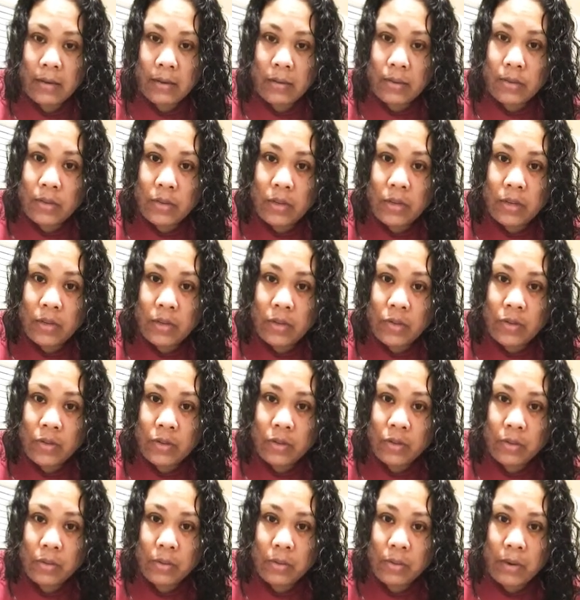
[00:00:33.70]
we
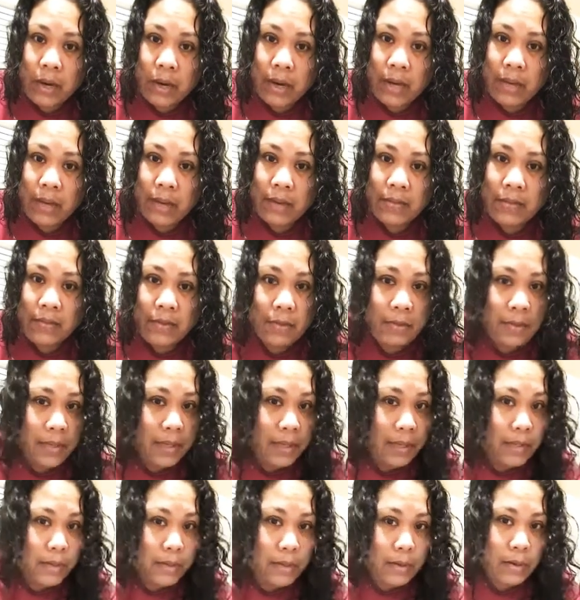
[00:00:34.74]
usually buy it from the
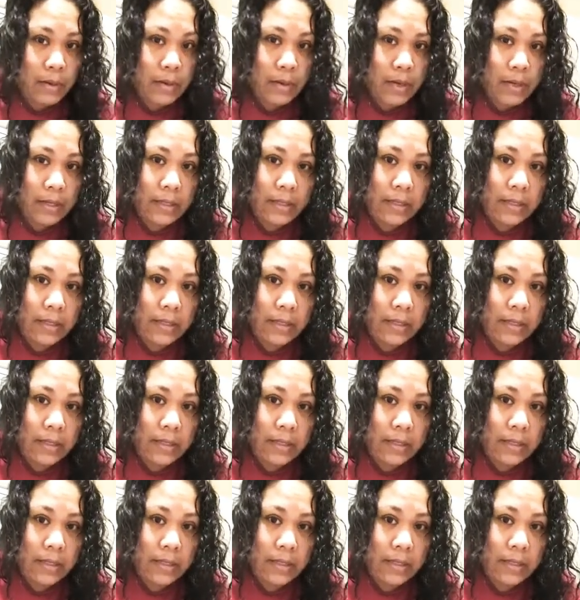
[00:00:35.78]
store.